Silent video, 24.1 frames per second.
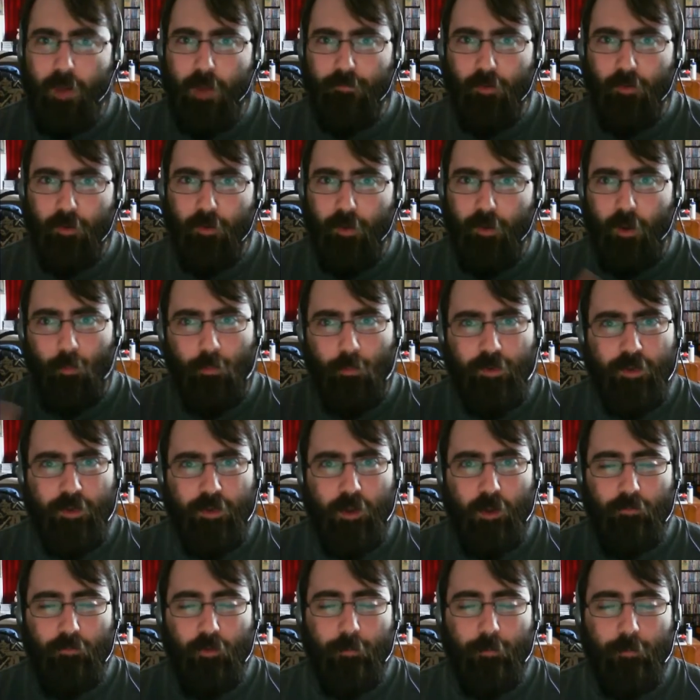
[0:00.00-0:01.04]
not
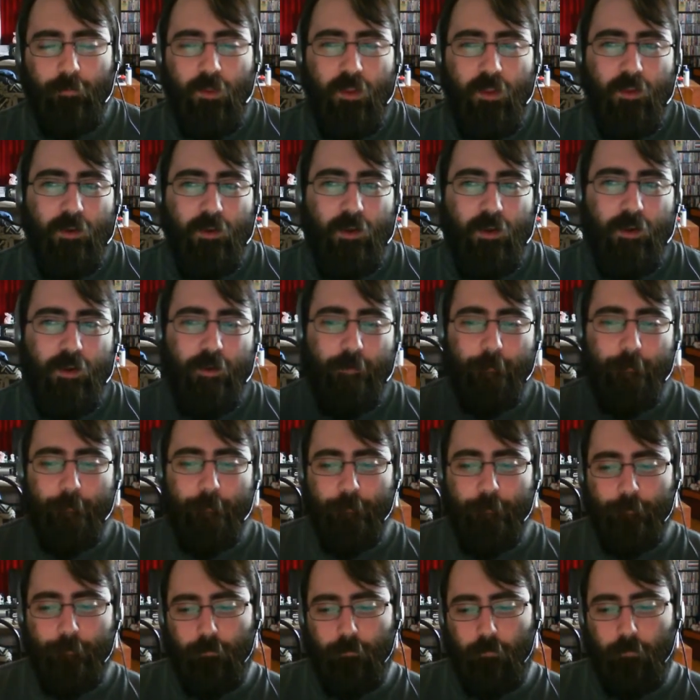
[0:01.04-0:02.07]
recover.
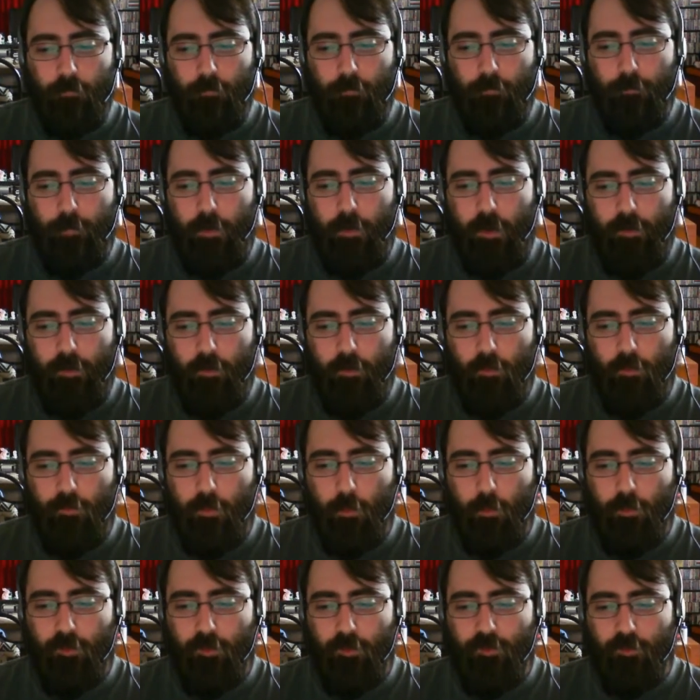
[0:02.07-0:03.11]
But I know there
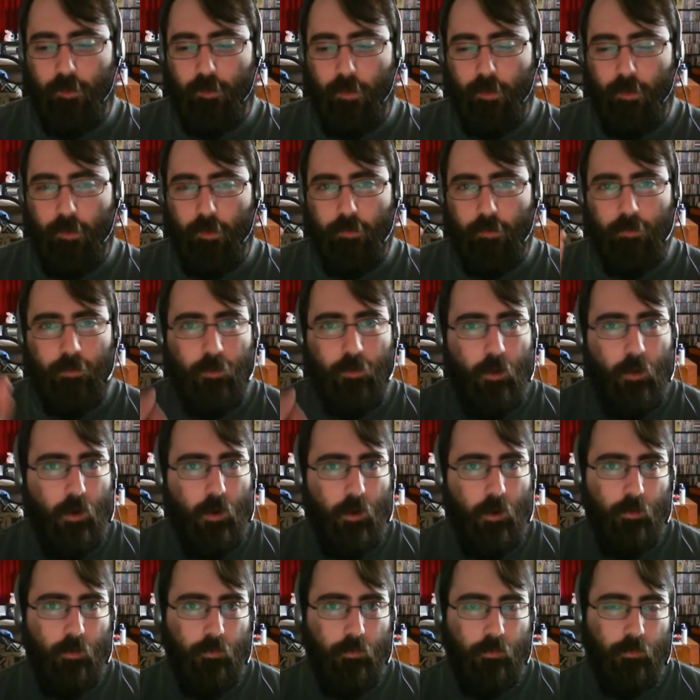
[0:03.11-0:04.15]
was
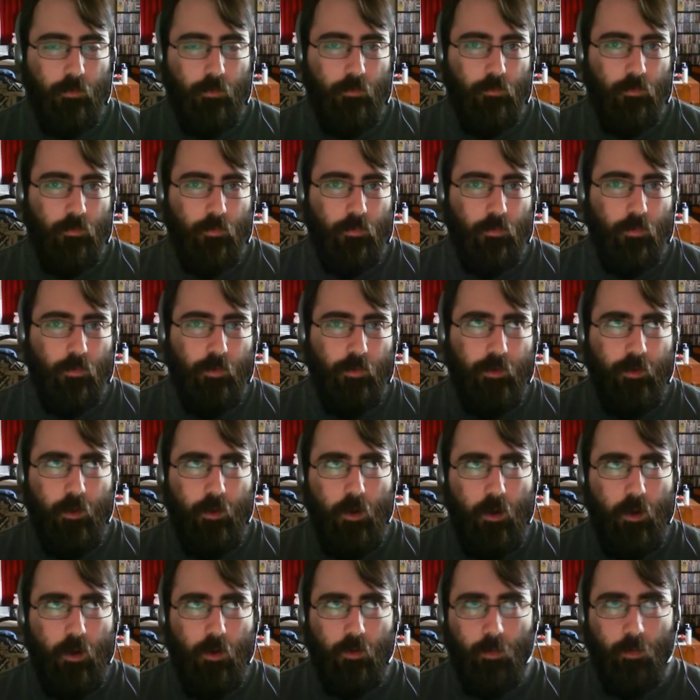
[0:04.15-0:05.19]
Nidhogg
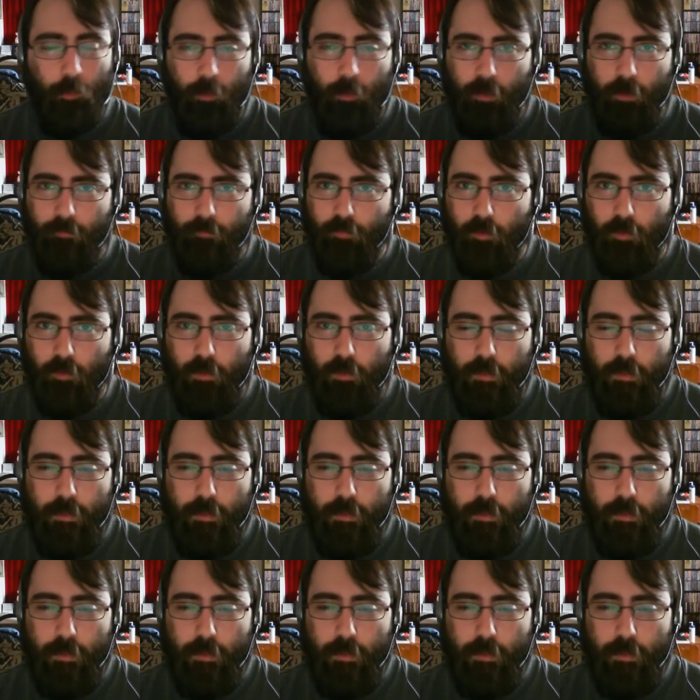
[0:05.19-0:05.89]
or whatever.